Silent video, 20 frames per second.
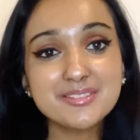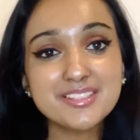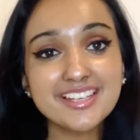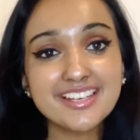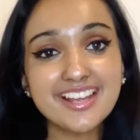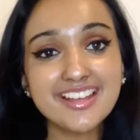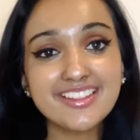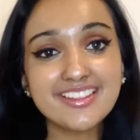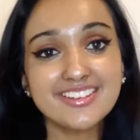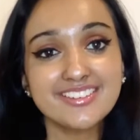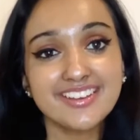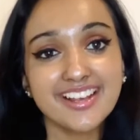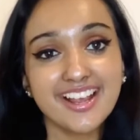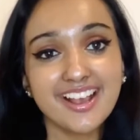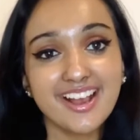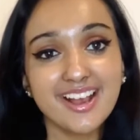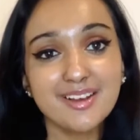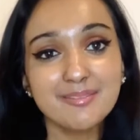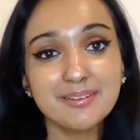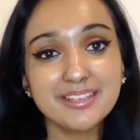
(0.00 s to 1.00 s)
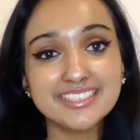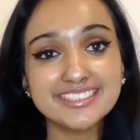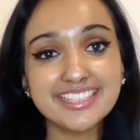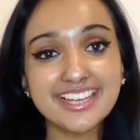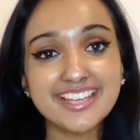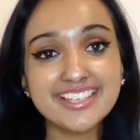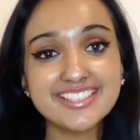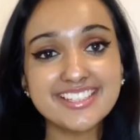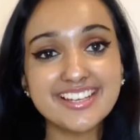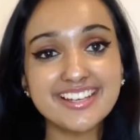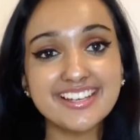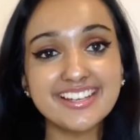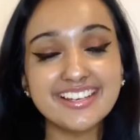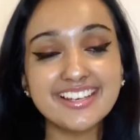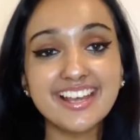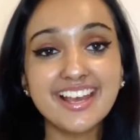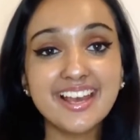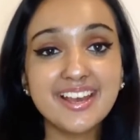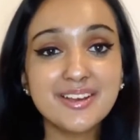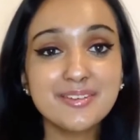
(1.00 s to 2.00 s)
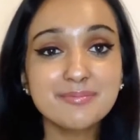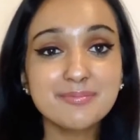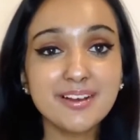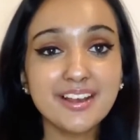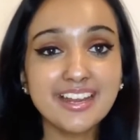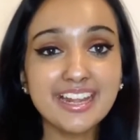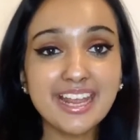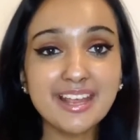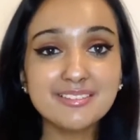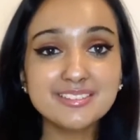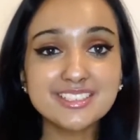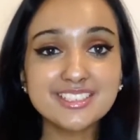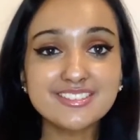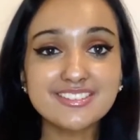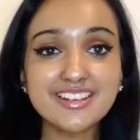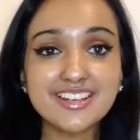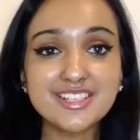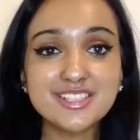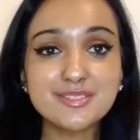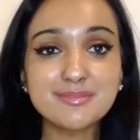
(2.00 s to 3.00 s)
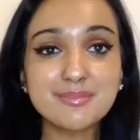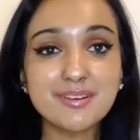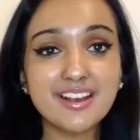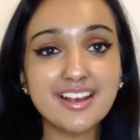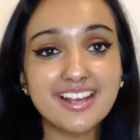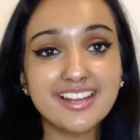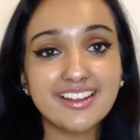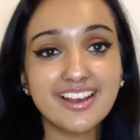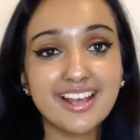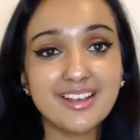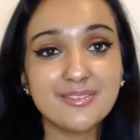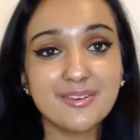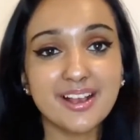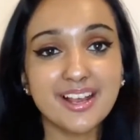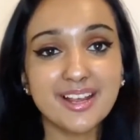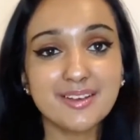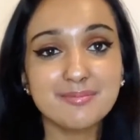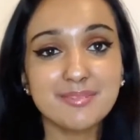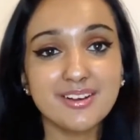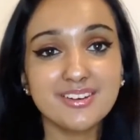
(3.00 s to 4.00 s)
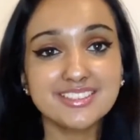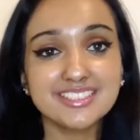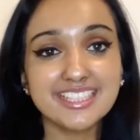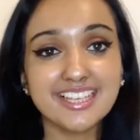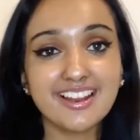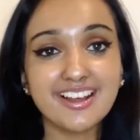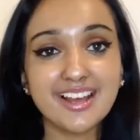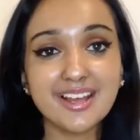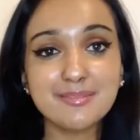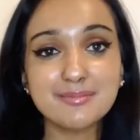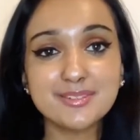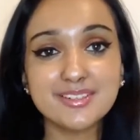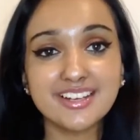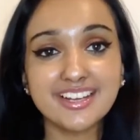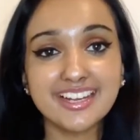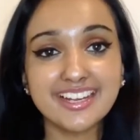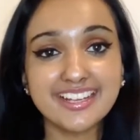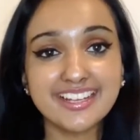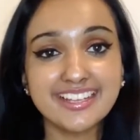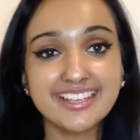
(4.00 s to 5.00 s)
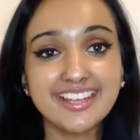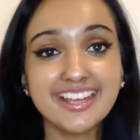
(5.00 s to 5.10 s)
another origami session. My name is Karishma and I work at Mosey Library.